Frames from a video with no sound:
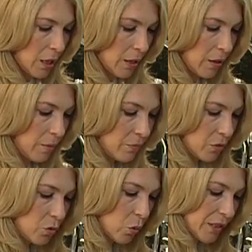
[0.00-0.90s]

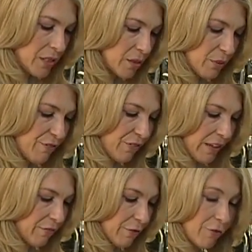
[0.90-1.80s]
You want it to be
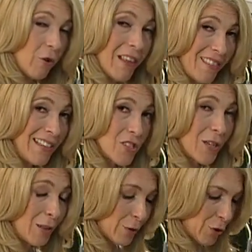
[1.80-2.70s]
flavorful. And that's
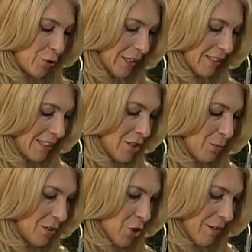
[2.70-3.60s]
our little trick. That's
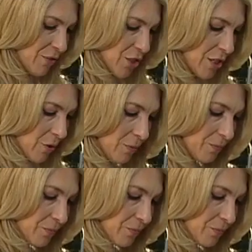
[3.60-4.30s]
what chefs do.